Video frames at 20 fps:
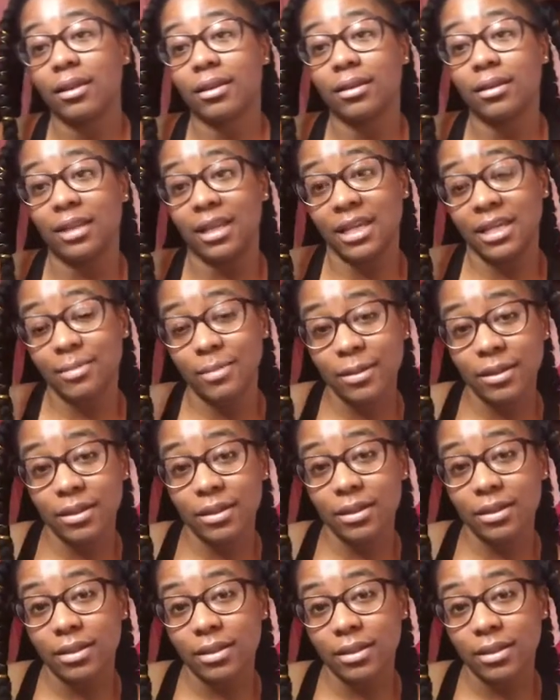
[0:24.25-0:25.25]
these
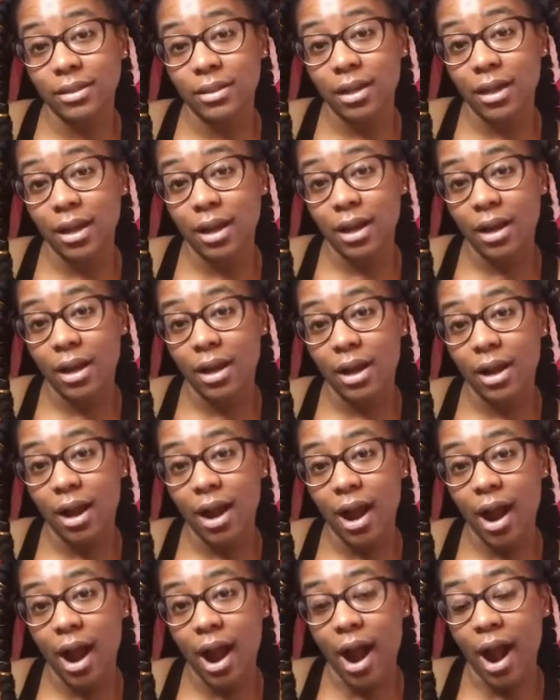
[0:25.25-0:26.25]
books
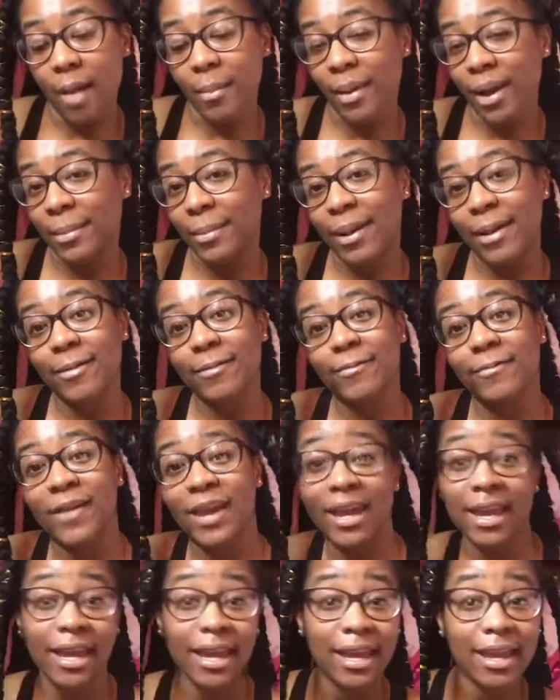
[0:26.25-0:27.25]
are by my
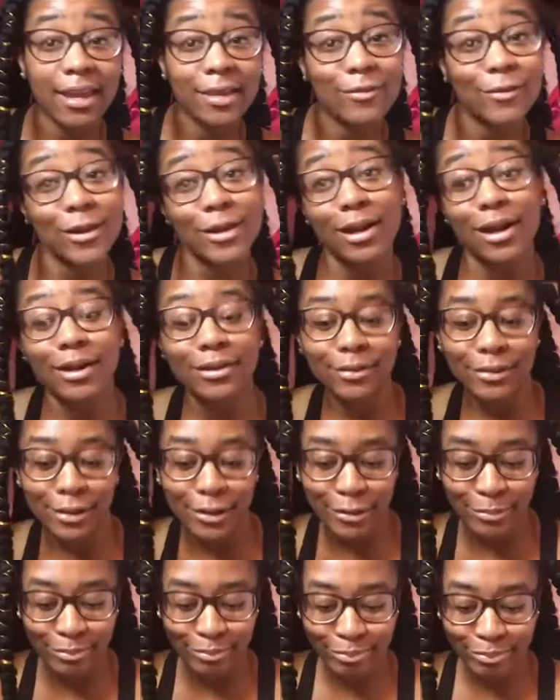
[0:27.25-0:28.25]
favorite
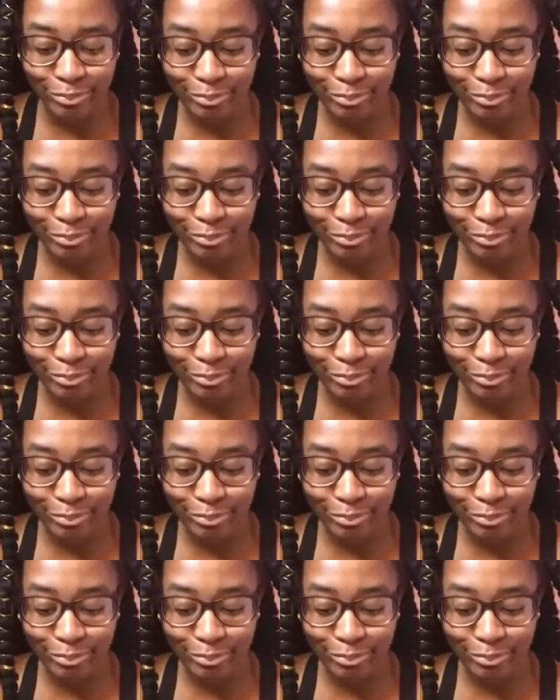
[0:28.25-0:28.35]
author.